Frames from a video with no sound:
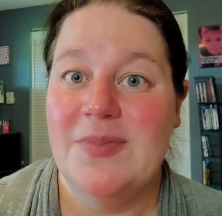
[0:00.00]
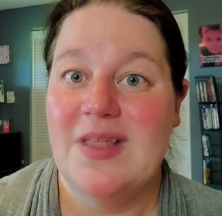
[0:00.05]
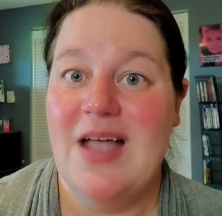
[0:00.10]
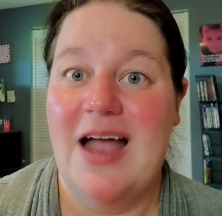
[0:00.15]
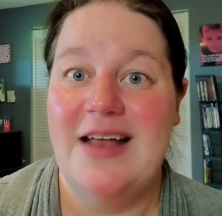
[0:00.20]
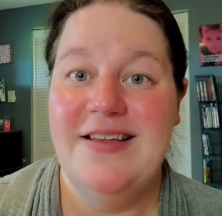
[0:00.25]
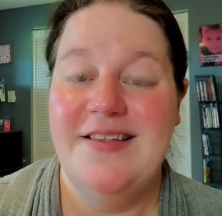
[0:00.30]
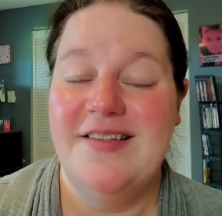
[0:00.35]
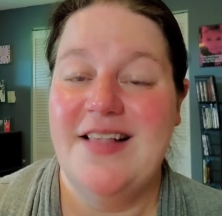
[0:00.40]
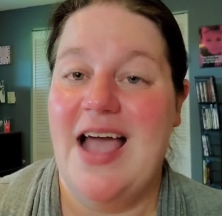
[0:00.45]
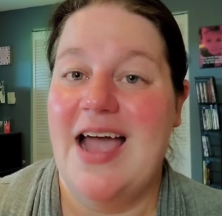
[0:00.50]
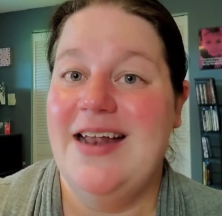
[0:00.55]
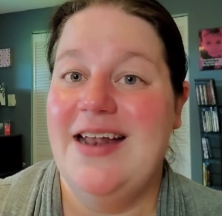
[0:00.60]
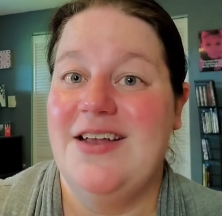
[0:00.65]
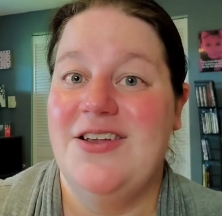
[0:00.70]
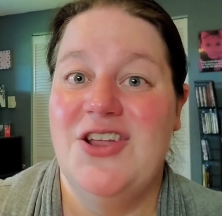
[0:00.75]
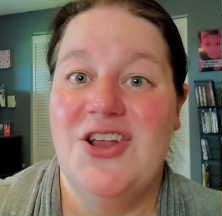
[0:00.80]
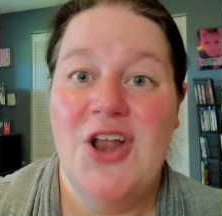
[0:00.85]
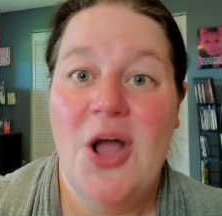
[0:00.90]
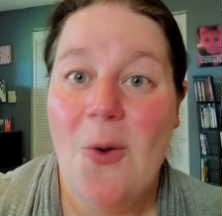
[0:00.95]
I
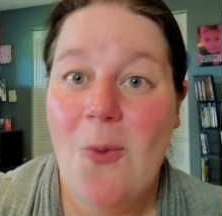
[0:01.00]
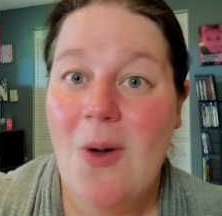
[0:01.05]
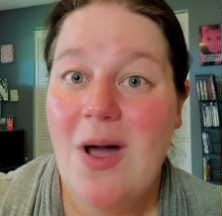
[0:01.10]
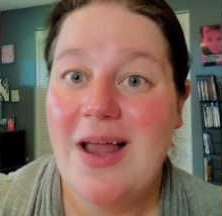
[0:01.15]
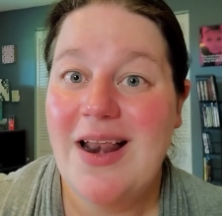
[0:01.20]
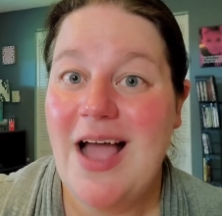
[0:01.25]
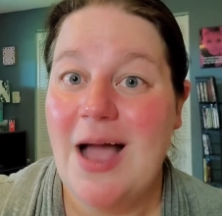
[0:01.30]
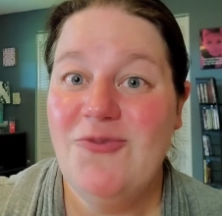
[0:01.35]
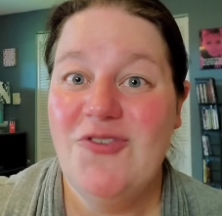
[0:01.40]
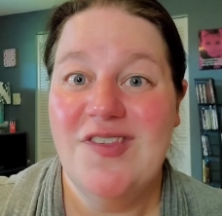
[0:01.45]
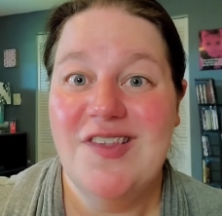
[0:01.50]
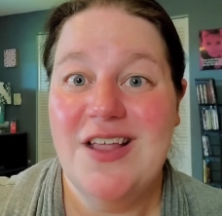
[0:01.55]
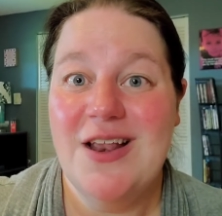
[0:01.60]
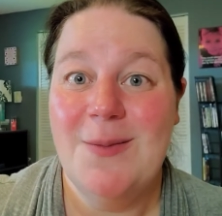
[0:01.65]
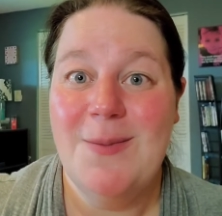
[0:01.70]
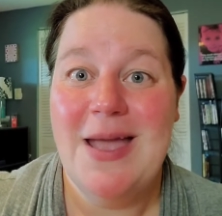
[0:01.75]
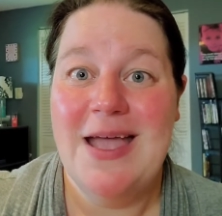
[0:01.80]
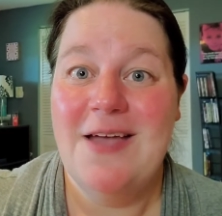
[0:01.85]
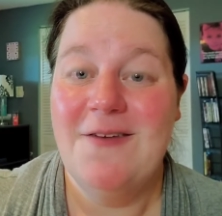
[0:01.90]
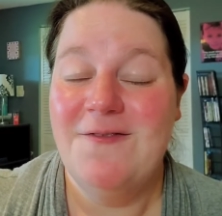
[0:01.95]
decided, you know what? I'm just going
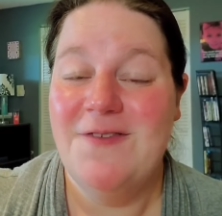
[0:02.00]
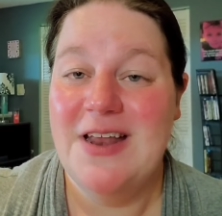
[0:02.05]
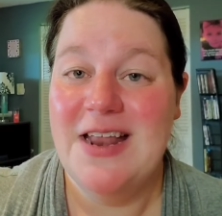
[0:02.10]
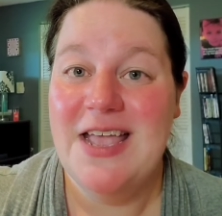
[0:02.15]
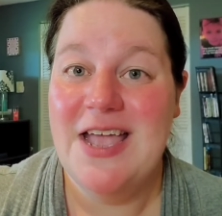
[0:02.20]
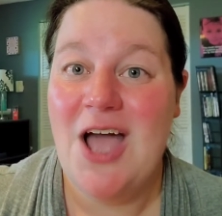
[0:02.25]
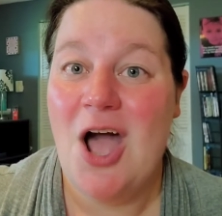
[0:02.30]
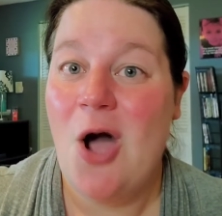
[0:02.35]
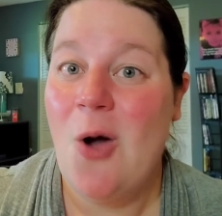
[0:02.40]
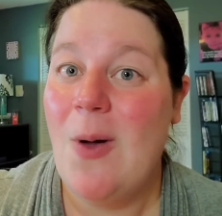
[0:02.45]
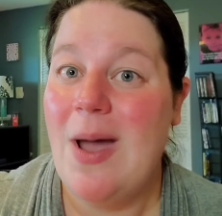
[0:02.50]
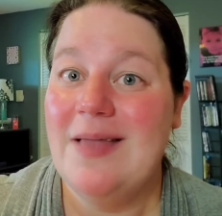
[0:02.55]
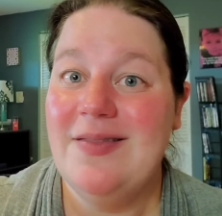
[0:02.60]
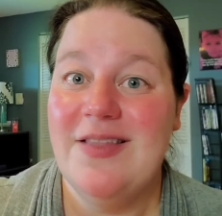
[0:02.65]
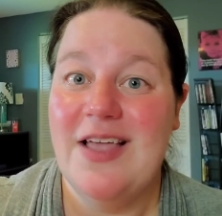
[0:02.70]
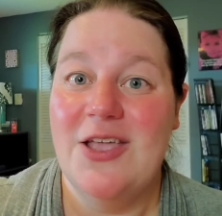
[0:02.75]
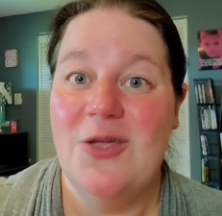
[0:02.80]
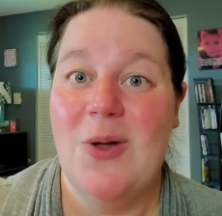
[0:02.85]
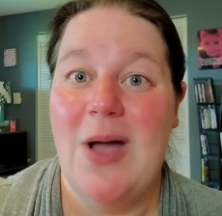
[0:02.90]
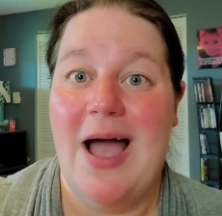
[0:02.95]
to make a video and
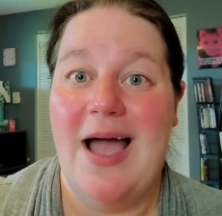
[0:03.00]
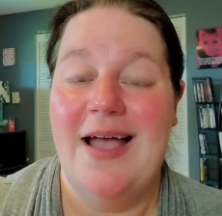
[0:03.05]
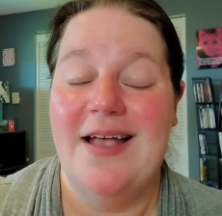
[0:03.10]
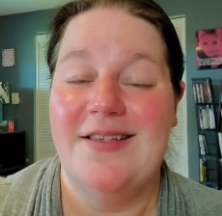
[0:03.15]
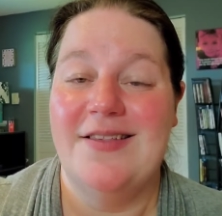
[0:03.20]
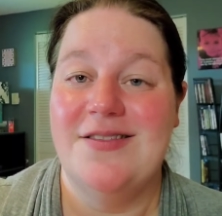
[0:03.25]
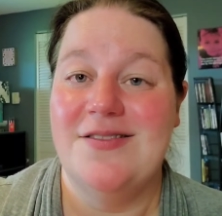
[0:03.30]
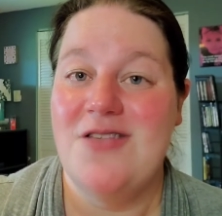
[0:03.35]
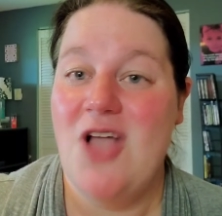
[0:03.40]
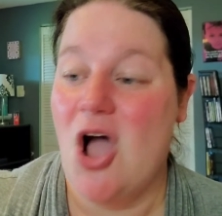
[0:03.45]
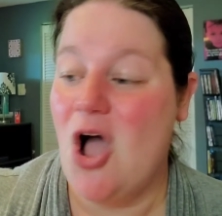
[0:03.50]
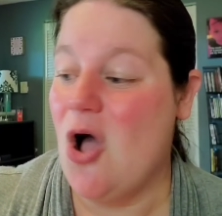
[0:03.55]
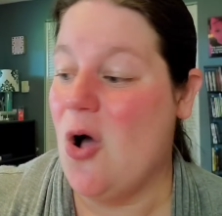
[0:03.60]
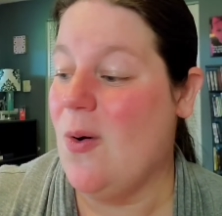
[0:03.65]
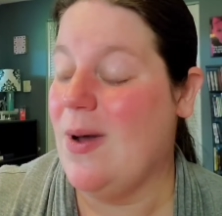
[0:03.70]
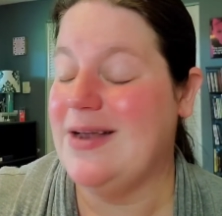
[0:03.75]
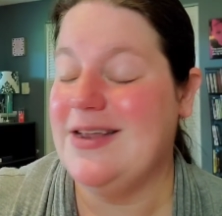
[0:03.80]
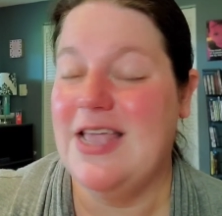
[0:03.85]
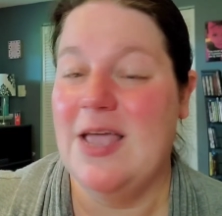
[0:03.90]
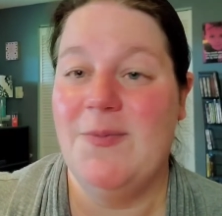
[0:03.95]
let you guys
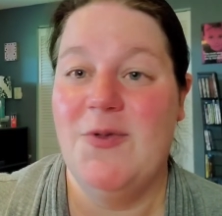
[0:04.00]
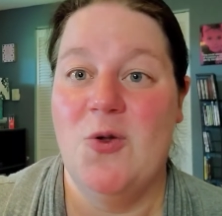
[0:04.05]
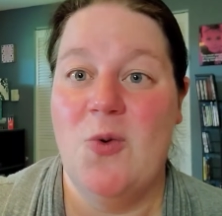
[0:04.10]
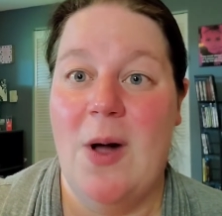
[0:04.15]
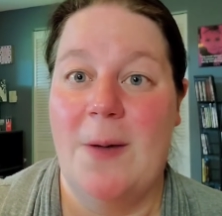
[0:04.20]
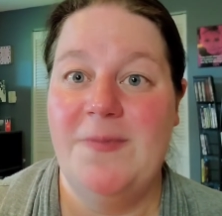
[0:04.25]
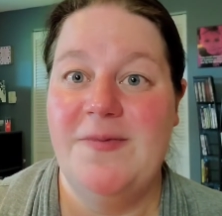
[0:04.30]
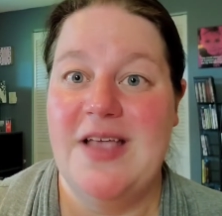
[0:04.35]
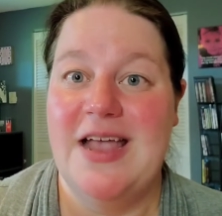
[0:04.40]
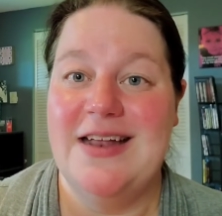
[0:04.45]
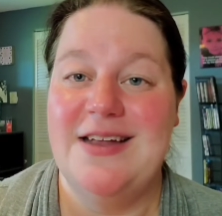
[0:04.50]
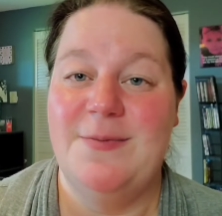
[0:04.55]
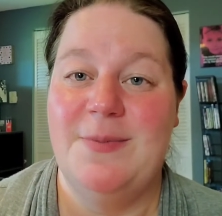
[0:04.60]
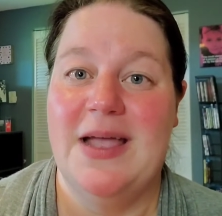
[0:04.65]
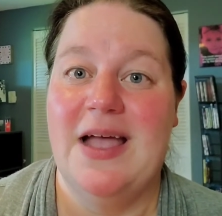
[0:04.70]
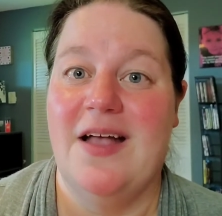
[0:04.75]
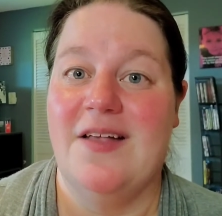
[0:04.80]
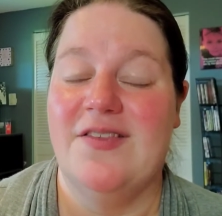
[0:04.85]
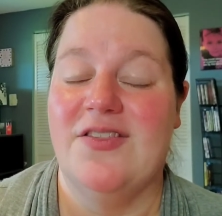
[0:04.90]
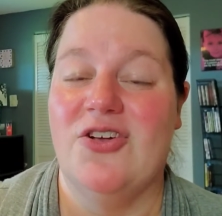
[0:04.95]
know and keep you updated
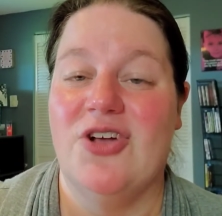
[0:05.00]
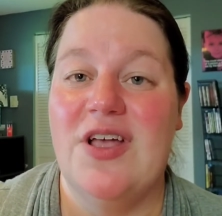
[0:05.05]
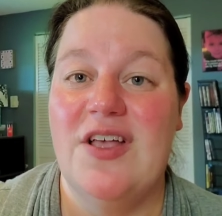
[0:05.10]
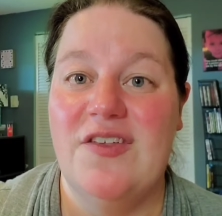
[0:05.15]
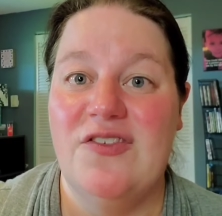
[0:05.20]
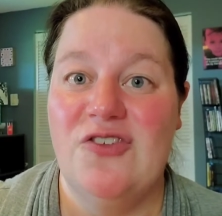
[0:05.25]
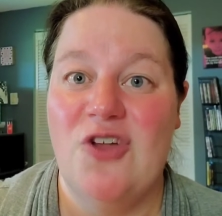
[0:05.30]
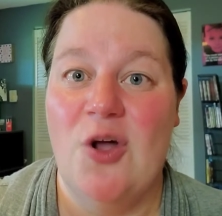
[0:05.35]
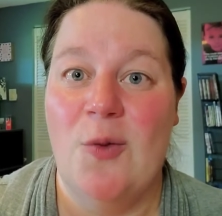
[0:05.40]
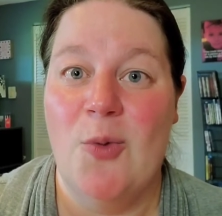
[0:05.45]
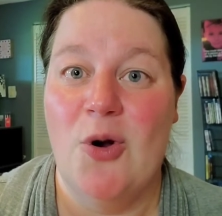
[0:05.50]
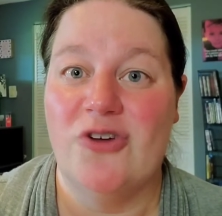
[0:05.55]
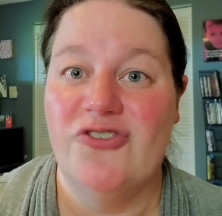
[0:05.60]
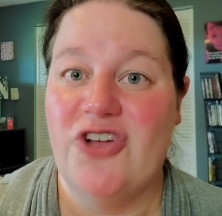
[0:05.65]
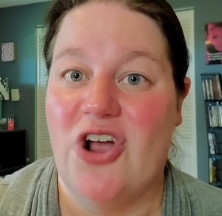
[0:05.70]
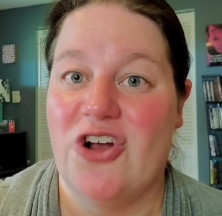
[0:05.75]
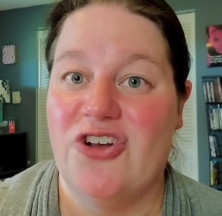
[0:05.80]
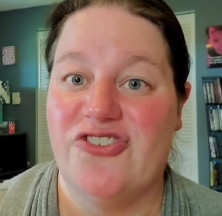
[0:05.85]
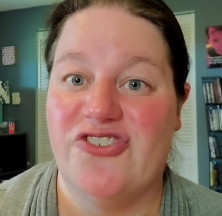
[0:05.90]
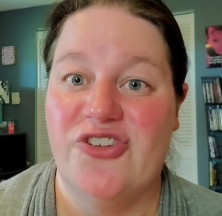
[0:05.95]
because there is no more
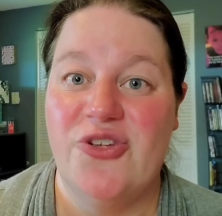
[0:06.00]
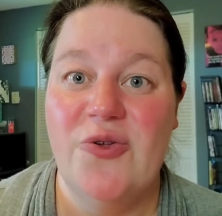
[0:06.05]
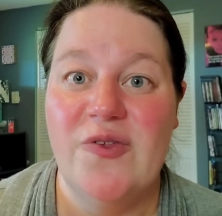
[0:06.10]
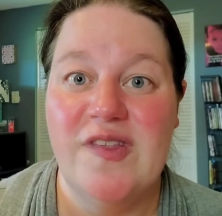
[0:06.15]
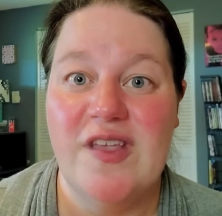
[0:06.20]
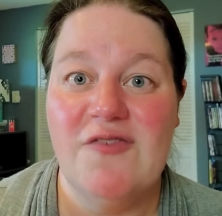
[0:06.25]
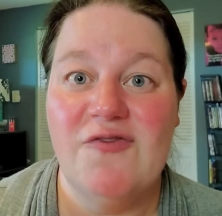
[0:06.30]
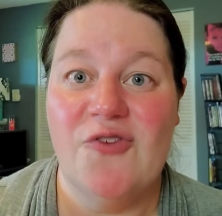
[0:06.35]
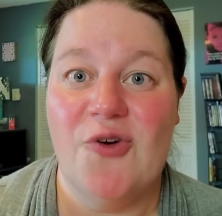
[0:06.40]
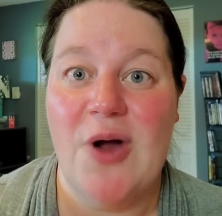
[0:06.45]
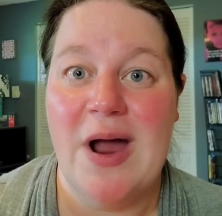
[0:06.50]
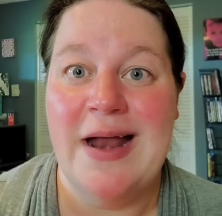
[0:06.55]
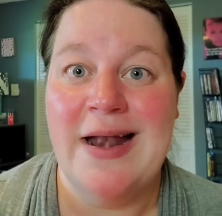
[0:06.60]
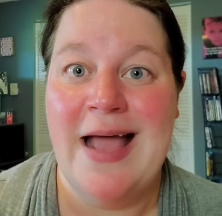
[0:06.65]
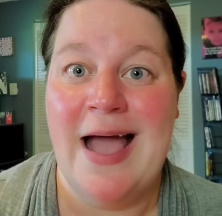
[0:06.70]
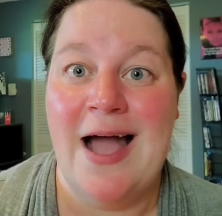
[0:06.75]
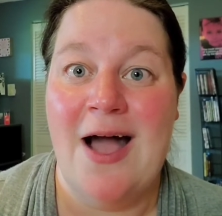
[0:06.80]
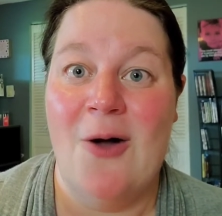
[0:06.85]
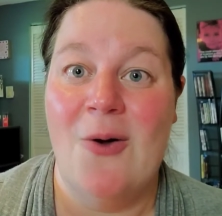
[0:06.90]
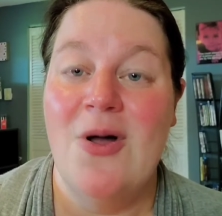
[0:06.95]
Target Tuesday for right
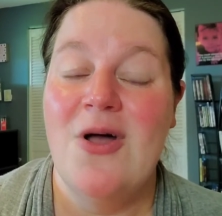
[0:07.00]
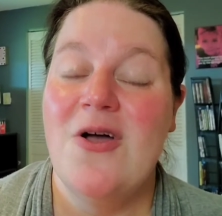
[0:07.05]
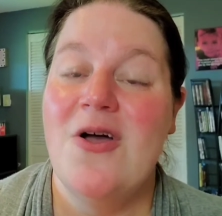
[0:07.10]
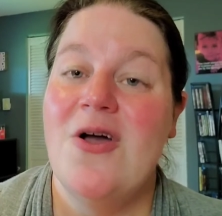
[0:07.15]
now.